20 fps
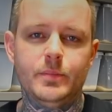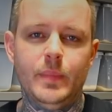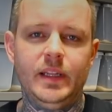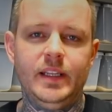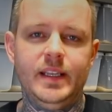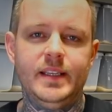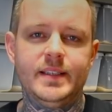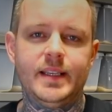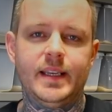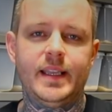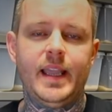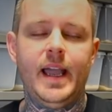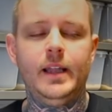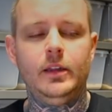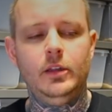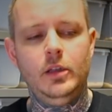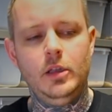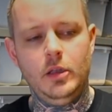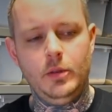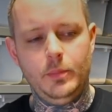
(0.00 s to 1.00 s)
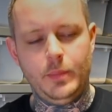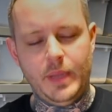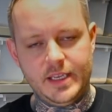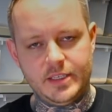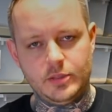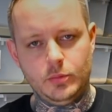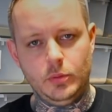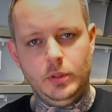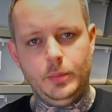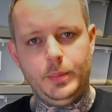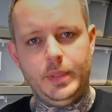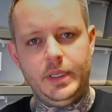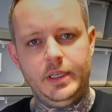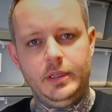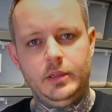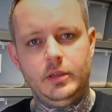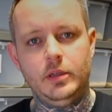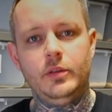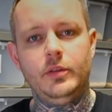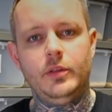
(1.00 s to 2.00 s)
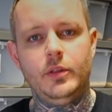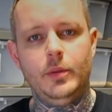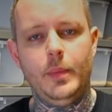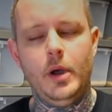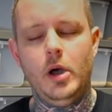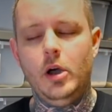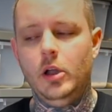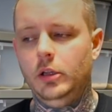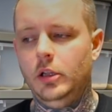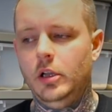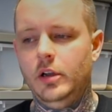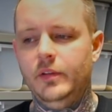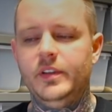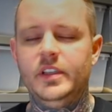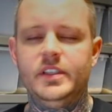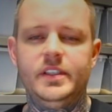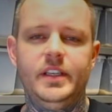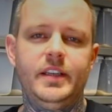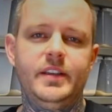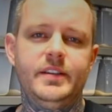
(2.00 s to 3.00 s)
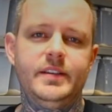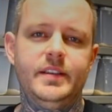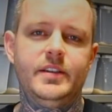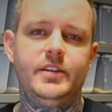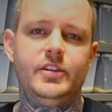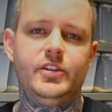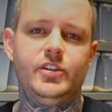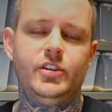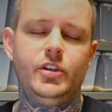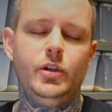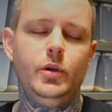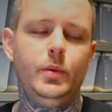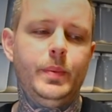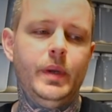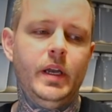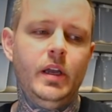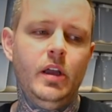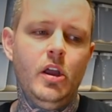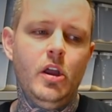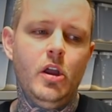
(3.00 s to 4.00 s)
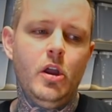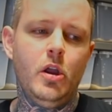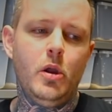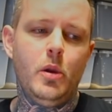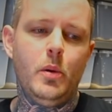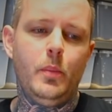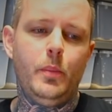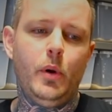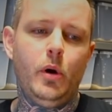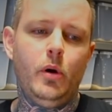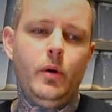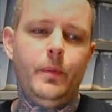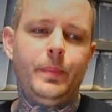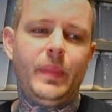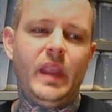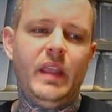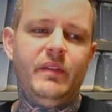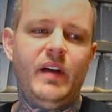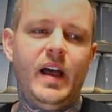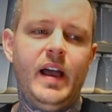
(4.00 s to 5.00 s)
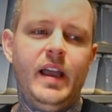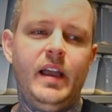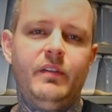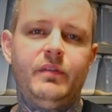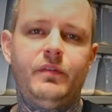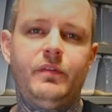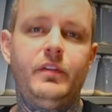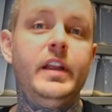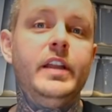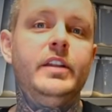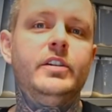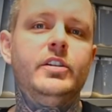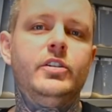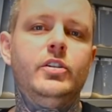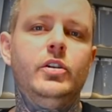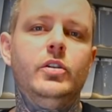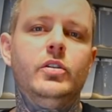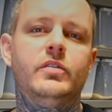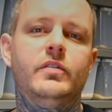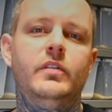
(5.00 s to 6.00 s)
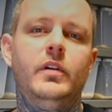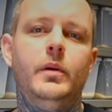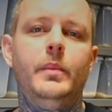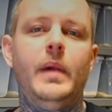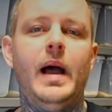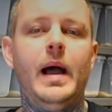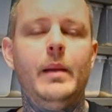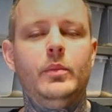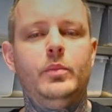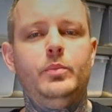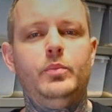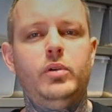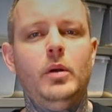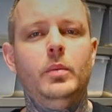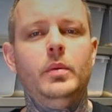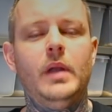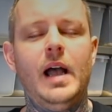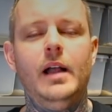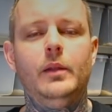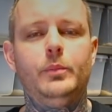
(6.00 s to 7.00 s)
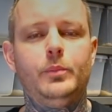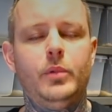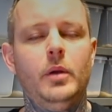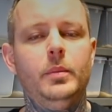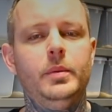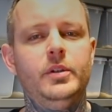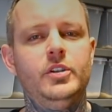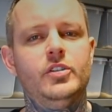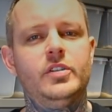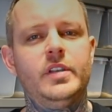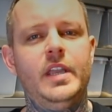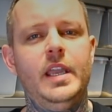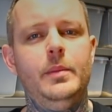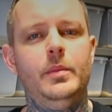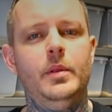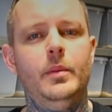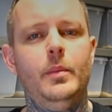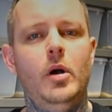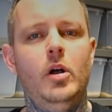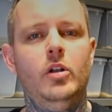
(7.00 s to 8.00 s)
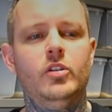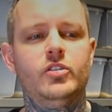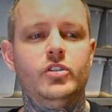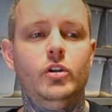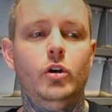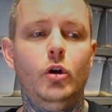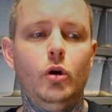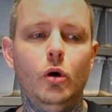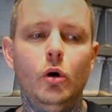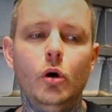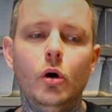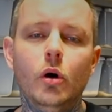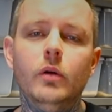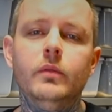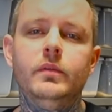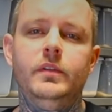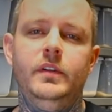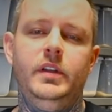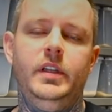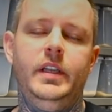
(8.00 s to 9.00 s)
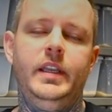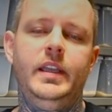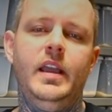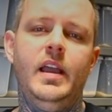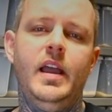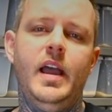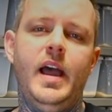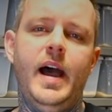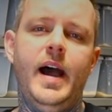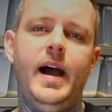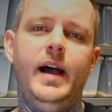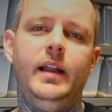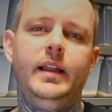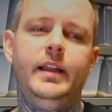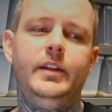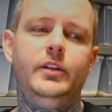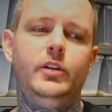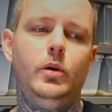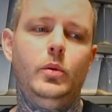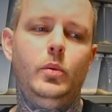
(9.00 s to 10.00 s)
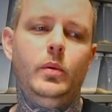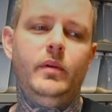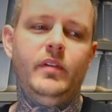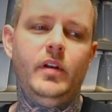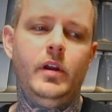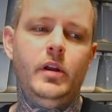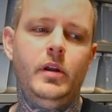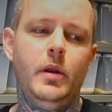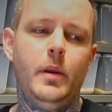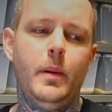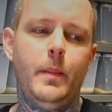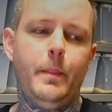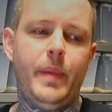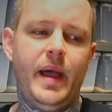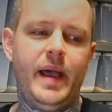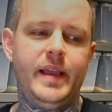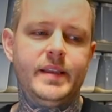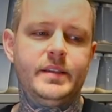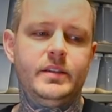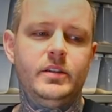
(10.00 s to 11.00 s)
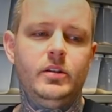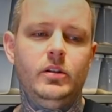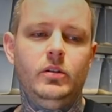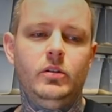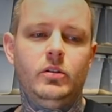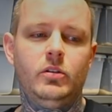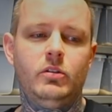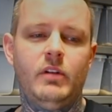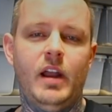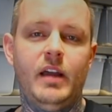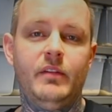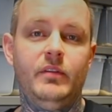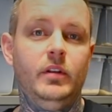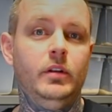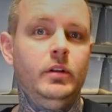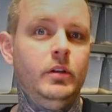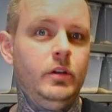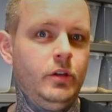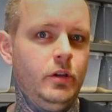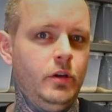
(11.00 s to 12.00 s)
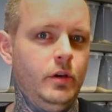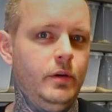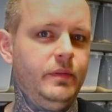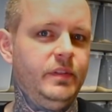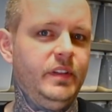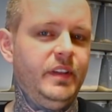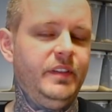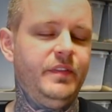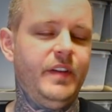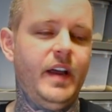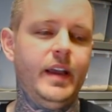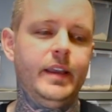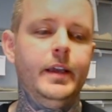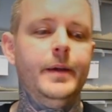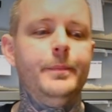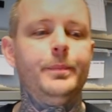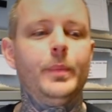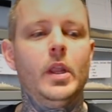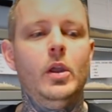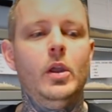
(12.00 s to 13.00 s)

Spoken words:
many as I can, Pastel will be in them all, obviously because it's a super. But if I have 3 to choose from, I'll probably just keep them all. So hopefully I'll end up with a Pastel, Gravel, and hopefully Fire,